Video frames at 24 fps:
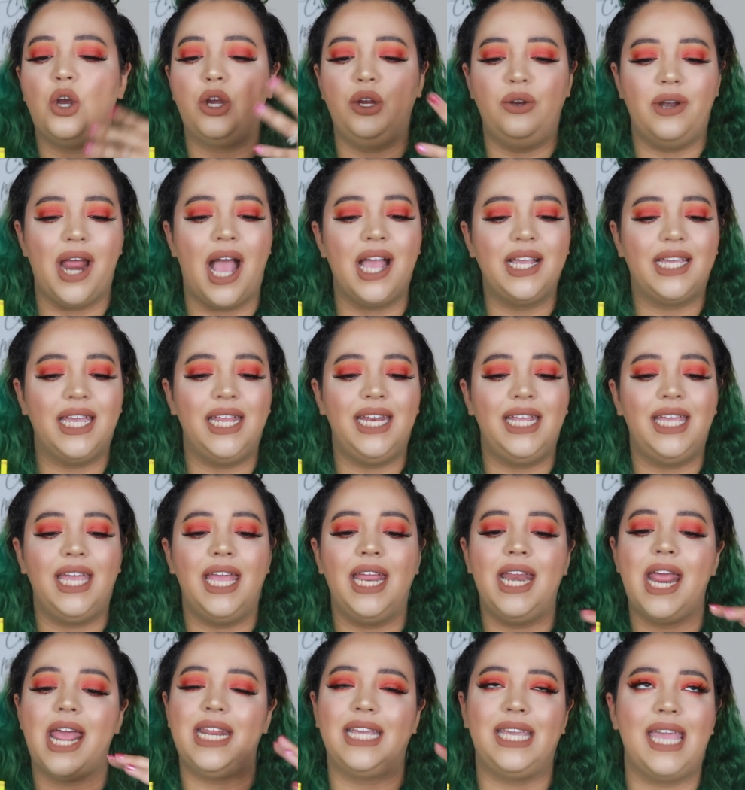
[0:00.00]
Are you not getting
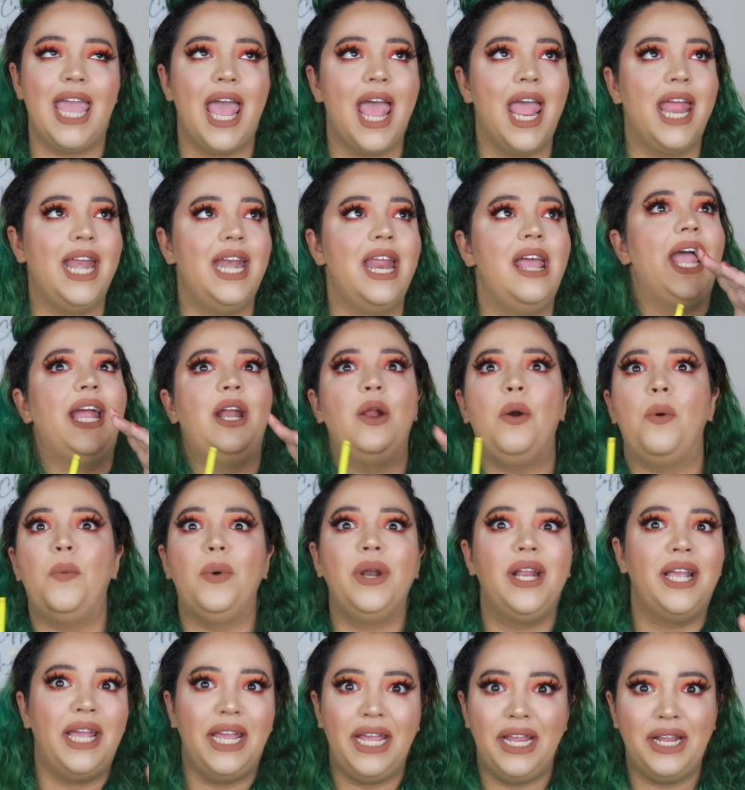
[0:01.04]
it? And again, I don't
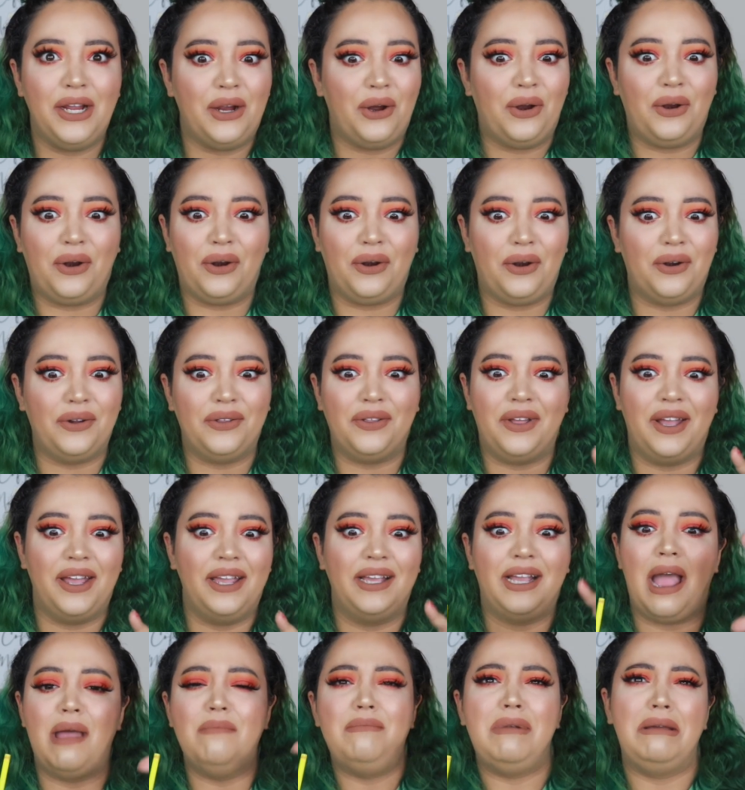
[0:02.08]
want to hear
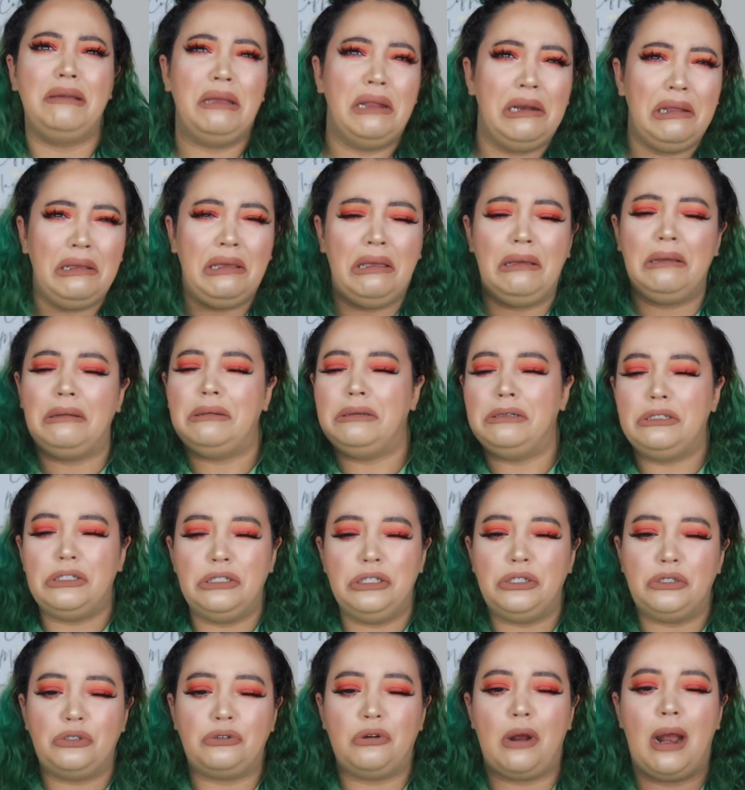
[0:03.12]
like, I'm not getting it because
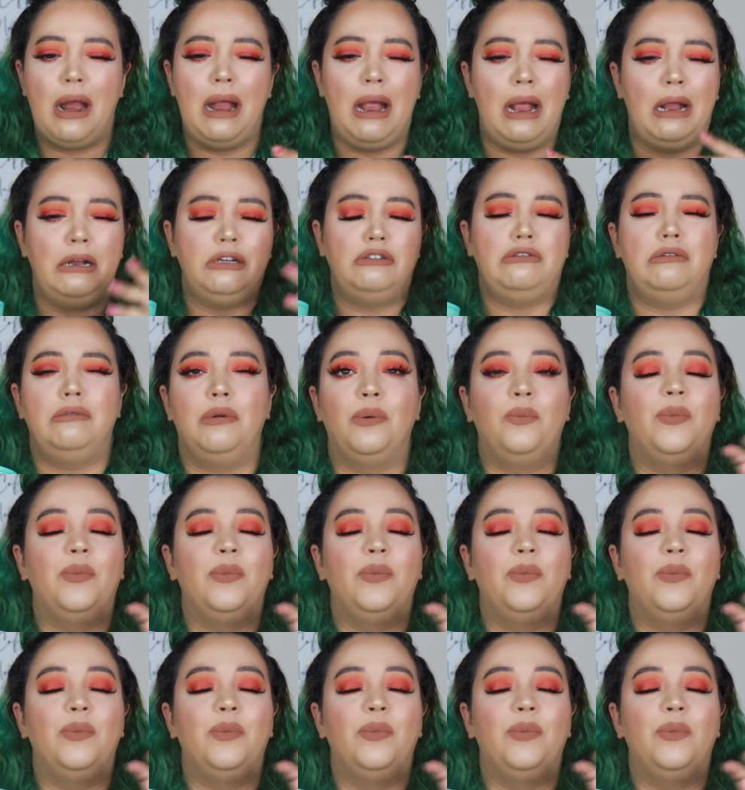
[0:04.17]
she's trash.